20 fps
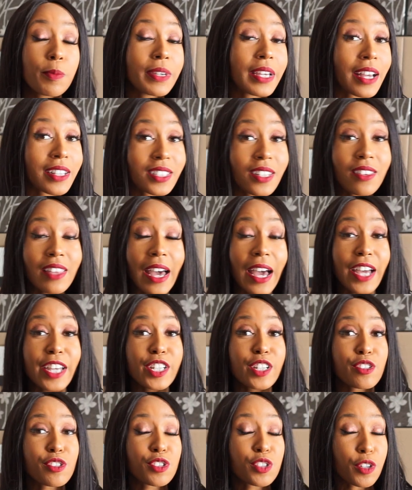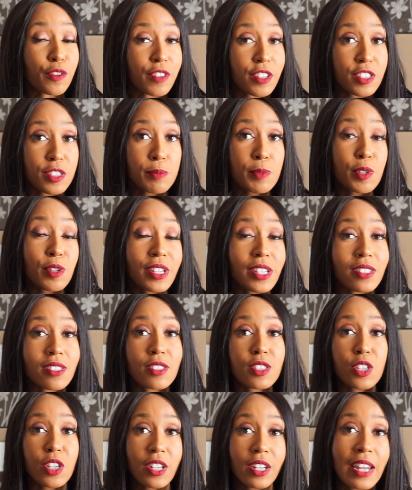because of that, your cervix mucus
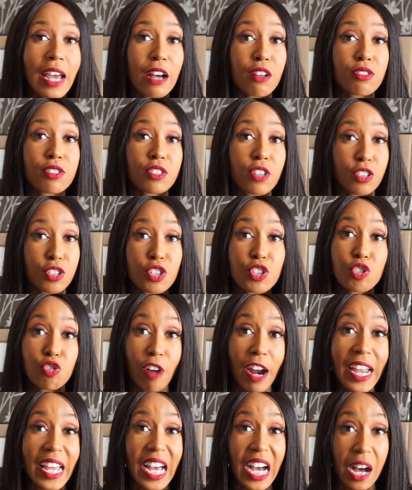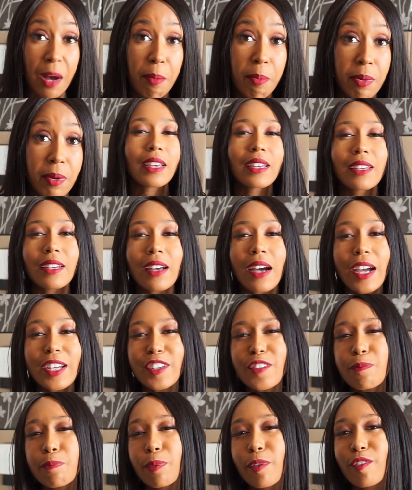is gonna now start to dry up and kind
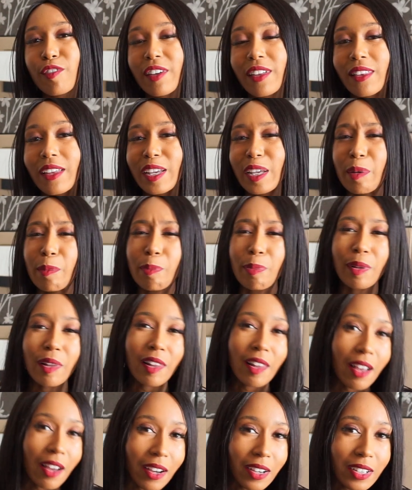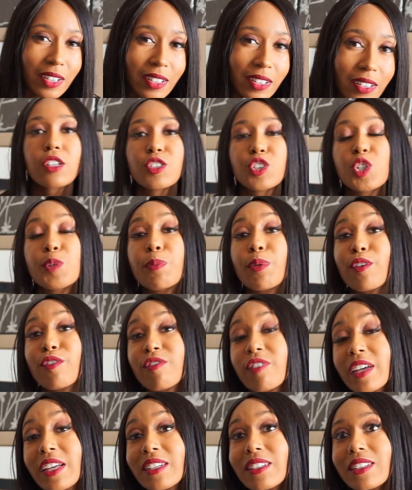of prevent like a plug to
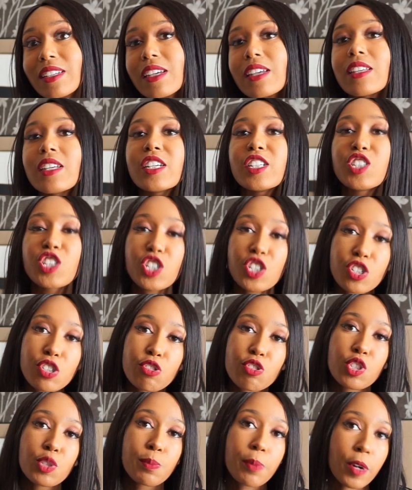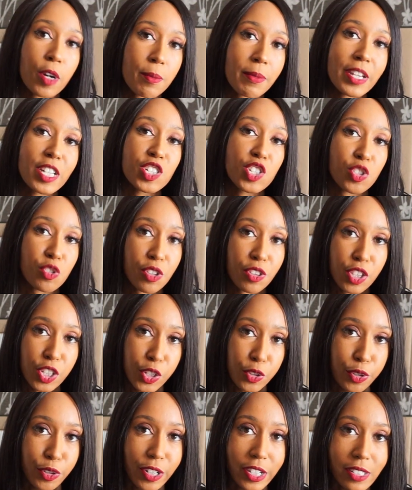prevent any additional sperm entering the
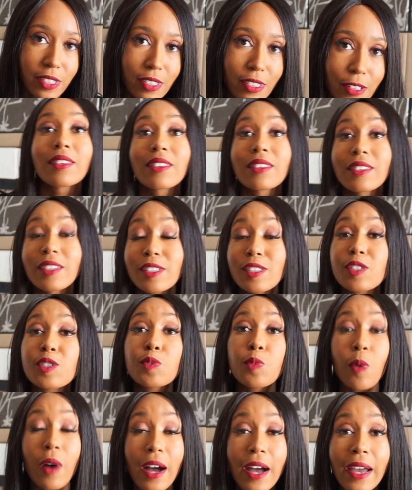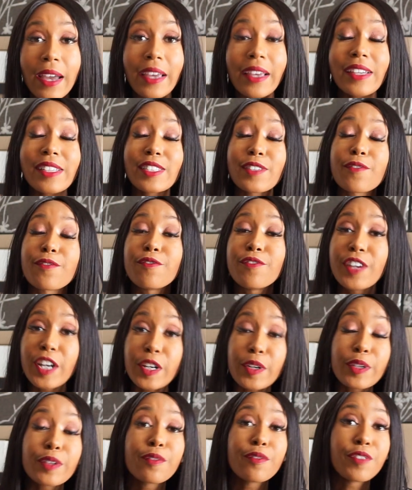uterus. This is why it's
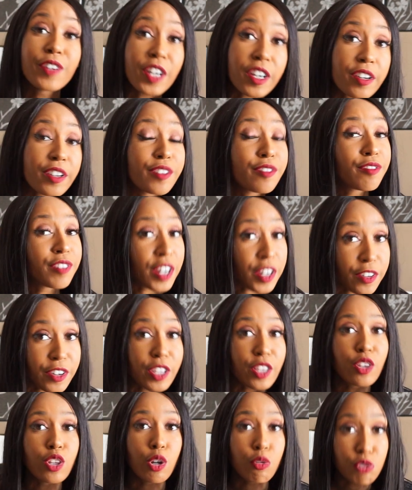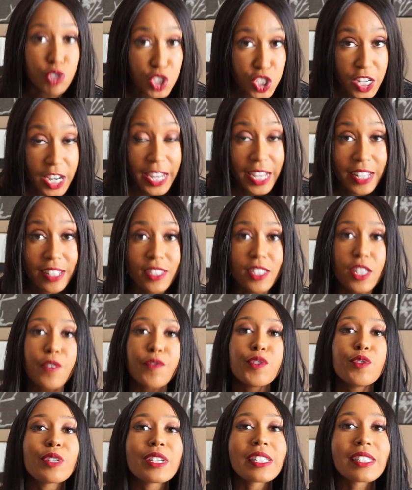very, very, very low chance
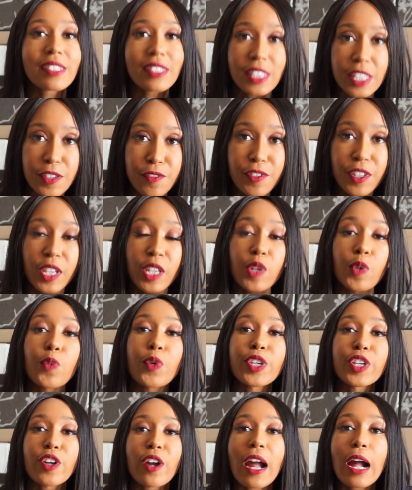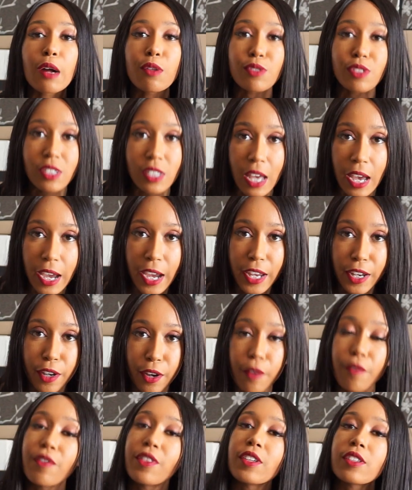of you conceiving when you're outside
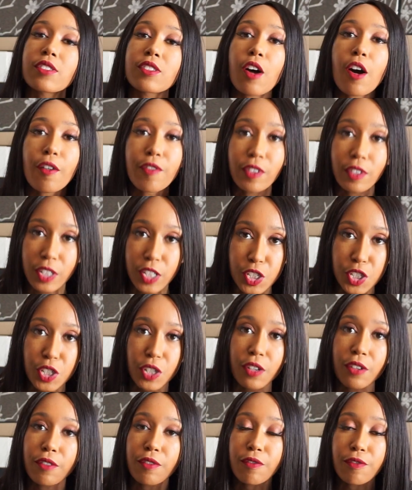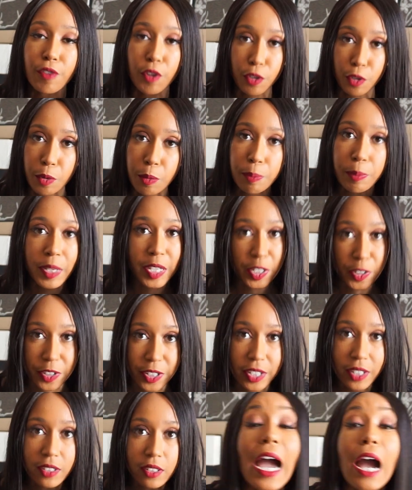of this ovulation fertile
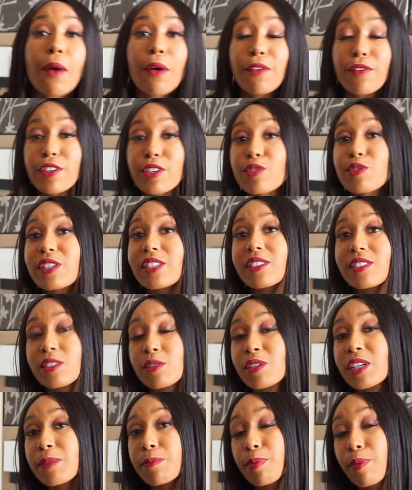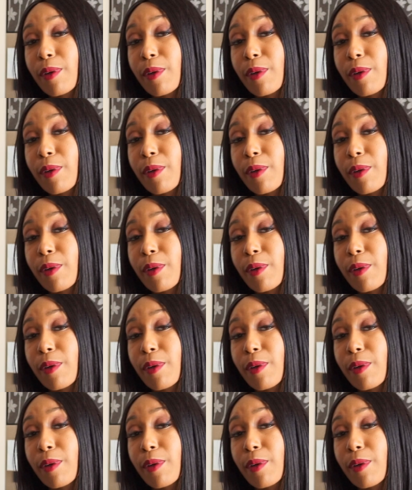period. However, you can still get